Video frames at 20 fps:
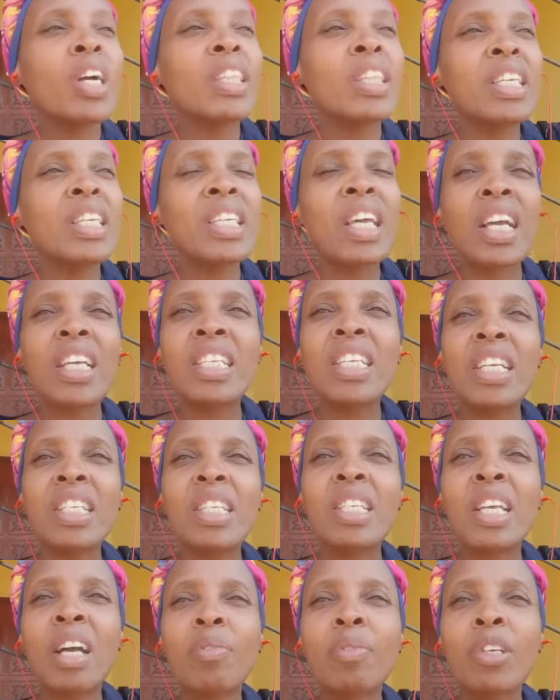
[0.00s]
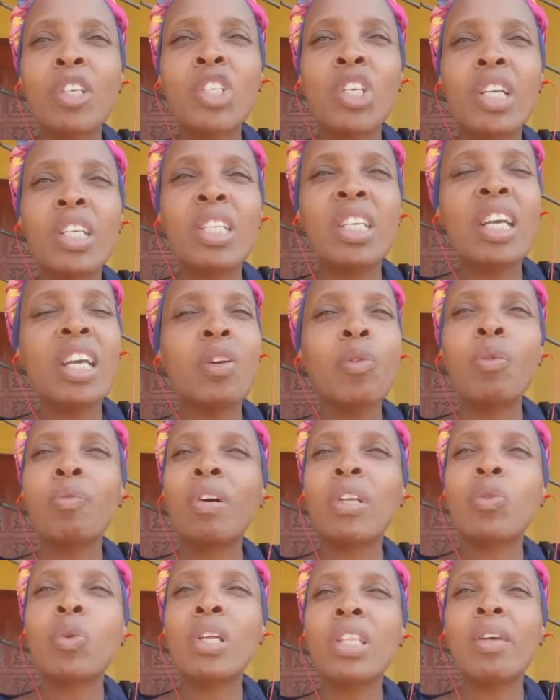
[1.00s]
this asset is appreciating,
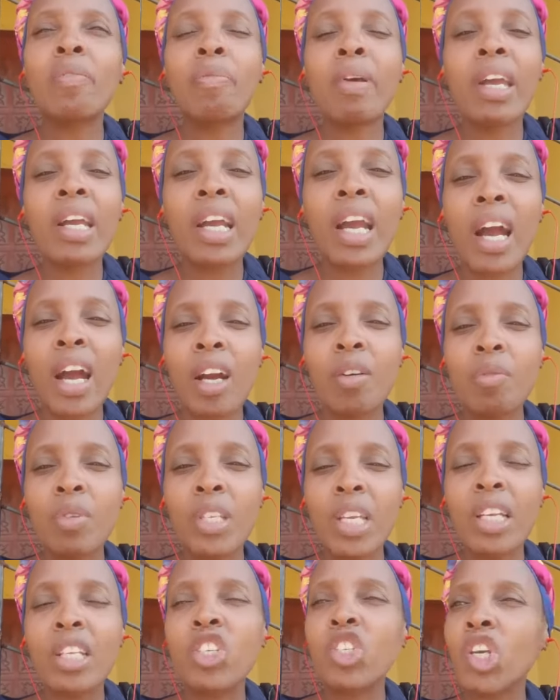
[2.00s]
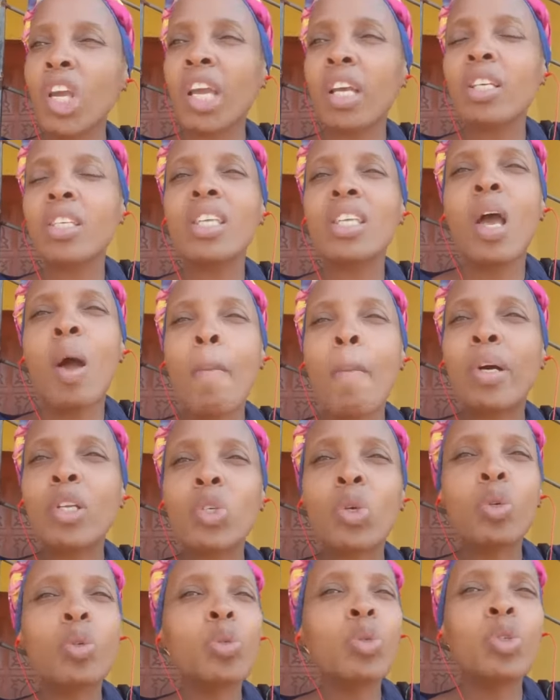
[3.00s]
but when the bank comes and checks,
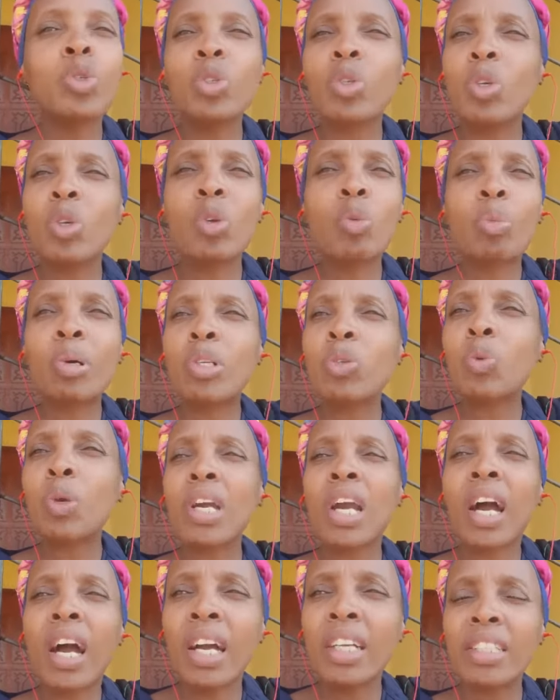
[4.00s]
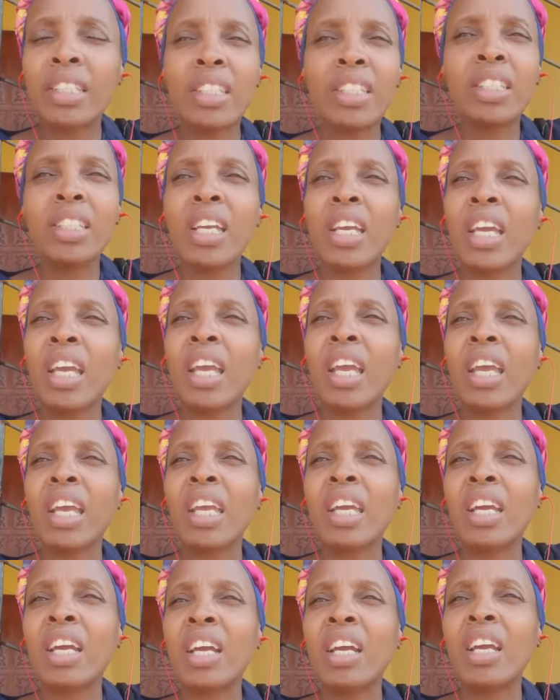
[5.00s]
but we can't
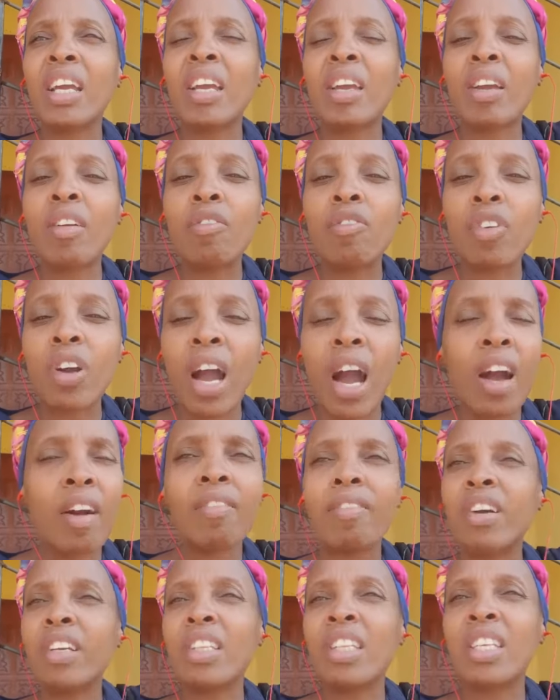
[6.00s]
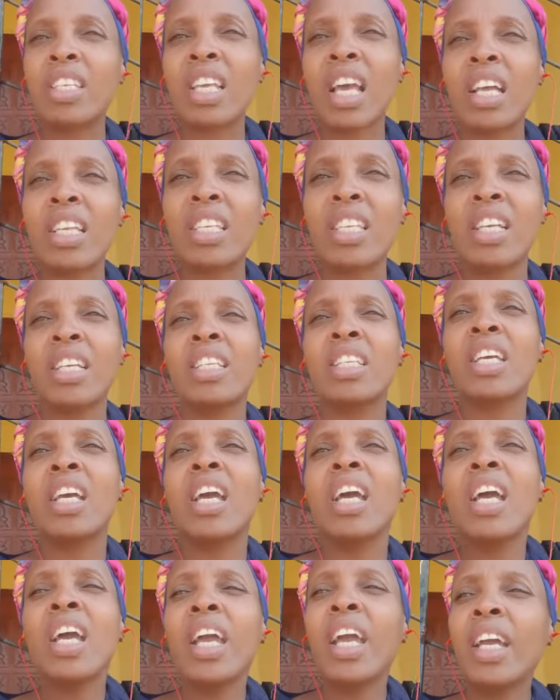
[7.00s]
cover this asset
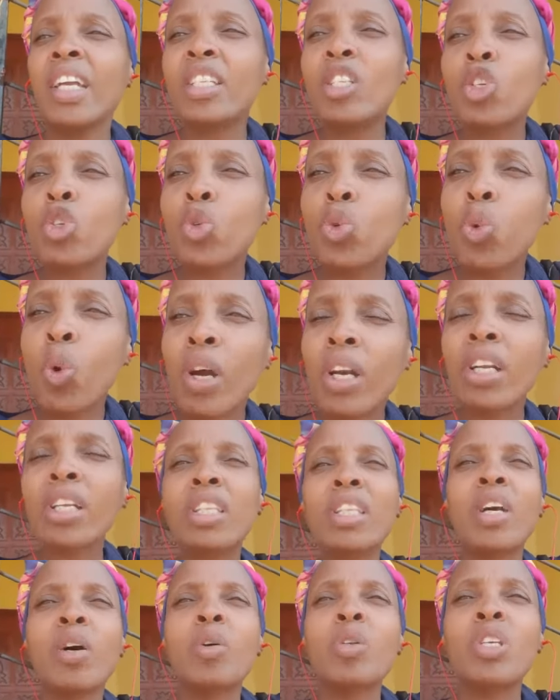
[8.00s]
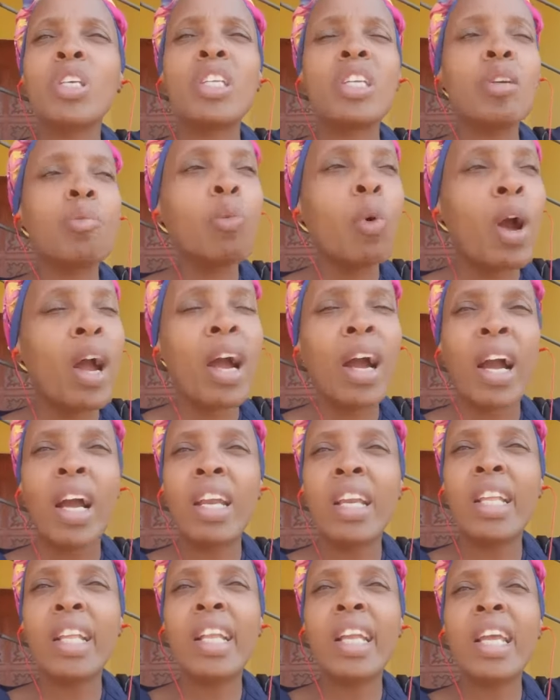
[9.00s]
at 200,000,
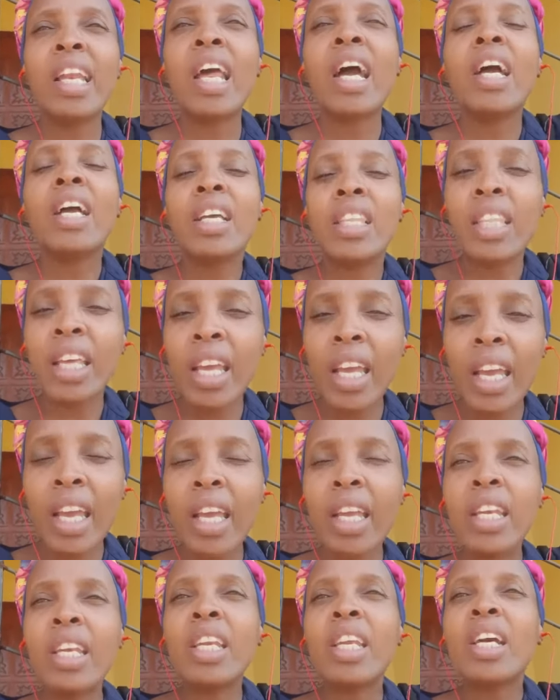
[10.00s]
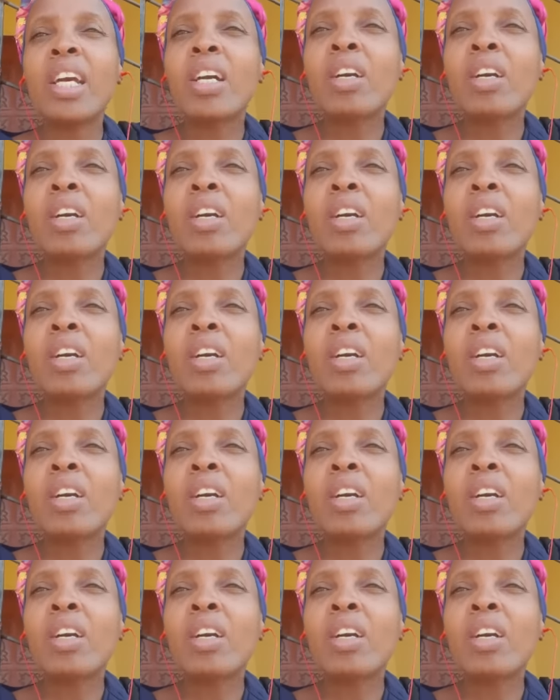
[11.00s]
then